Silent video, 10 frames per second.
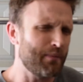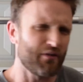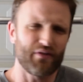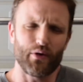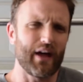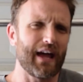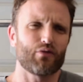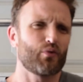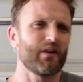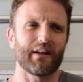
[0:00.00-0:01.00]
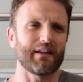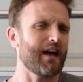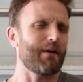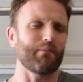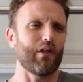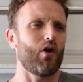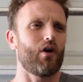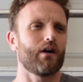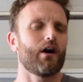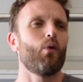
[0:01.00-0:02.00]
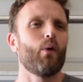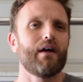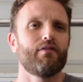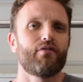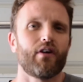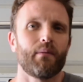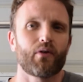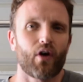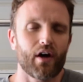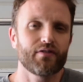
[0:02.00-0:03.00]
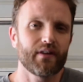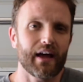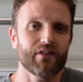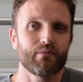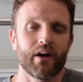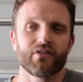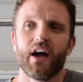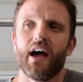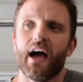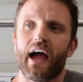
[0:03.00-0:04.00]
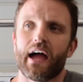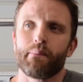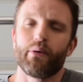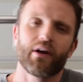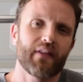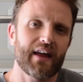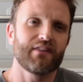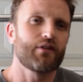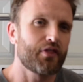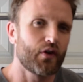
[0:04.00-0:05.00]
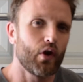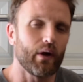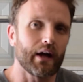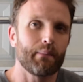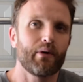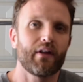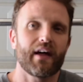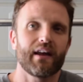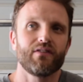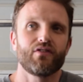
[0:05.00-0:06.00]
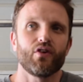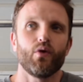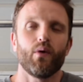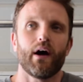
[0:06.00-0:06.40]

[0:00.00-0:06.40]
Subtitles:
few days, really, not long, away from CrossFit as much, and putting that into throwing and putting that into